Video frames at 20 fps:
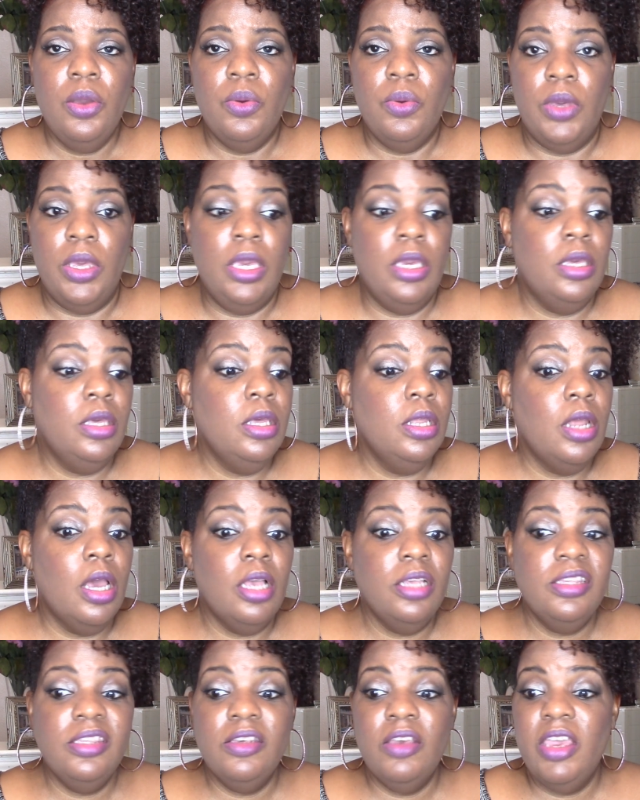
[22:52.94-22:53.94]
it could
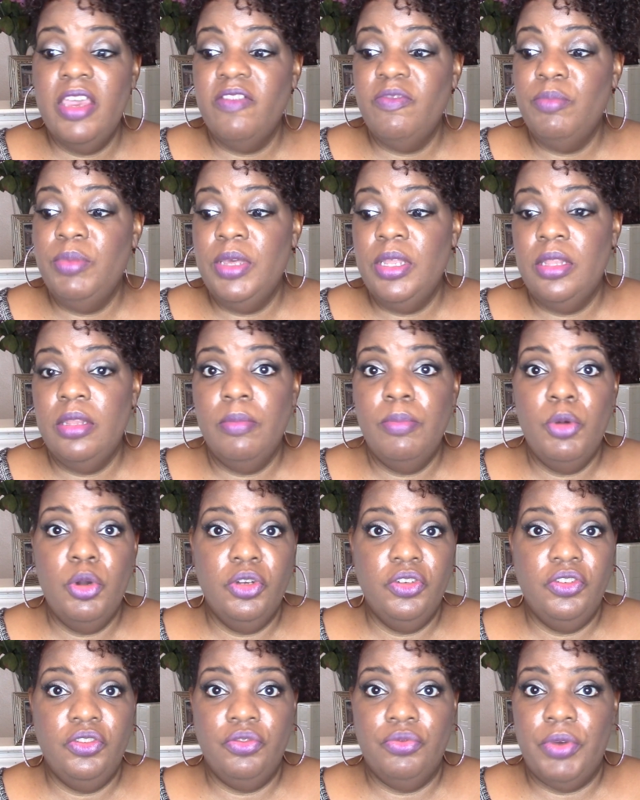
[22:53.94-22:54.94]
also have been the
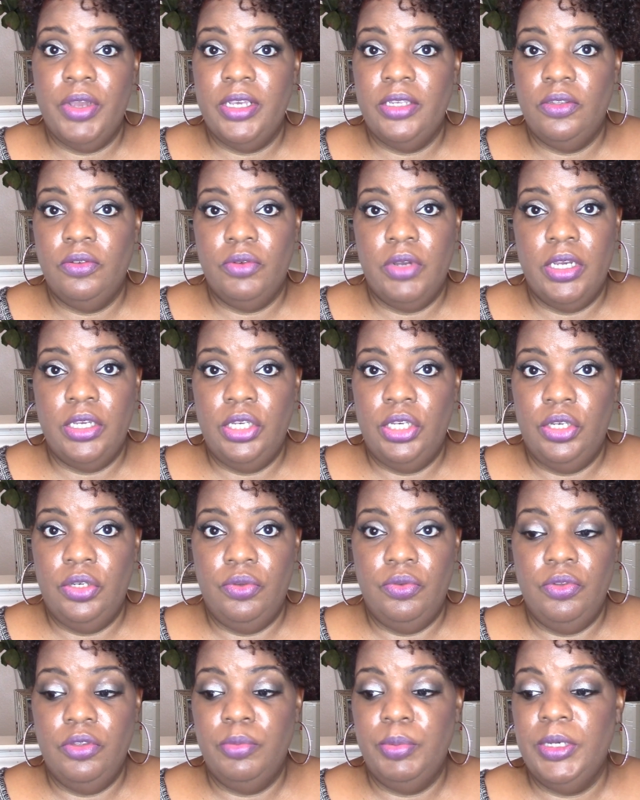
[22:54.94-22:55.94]
moisturizer I
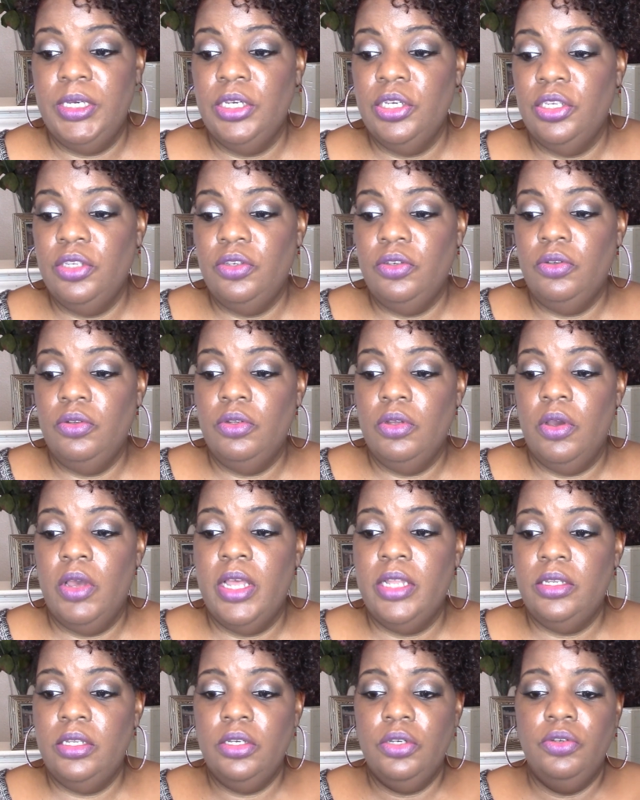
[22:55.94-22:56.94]
used because, you know,
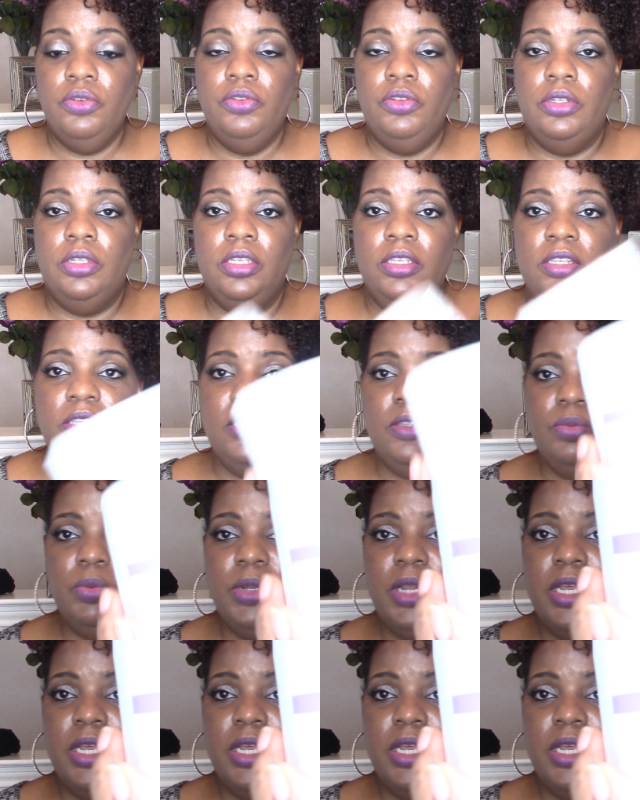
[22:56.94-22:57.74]
I told you this is what